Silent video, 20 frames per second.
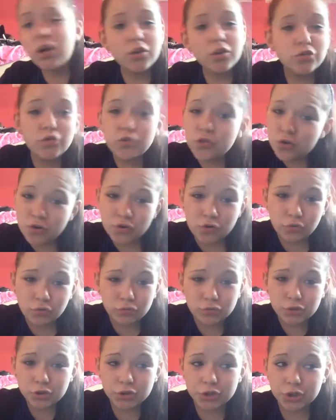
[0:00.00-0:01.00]
another
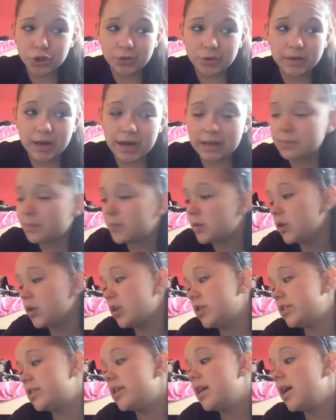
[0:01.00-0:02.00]
haul to do, guys,
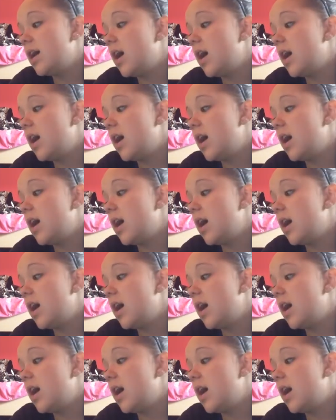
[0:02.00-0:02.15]
because